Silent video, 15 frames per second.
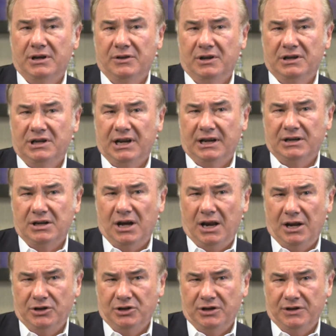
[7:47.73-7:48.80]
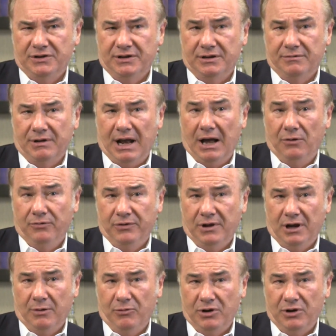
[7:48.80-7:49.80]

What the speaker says: and the technologies that are out there,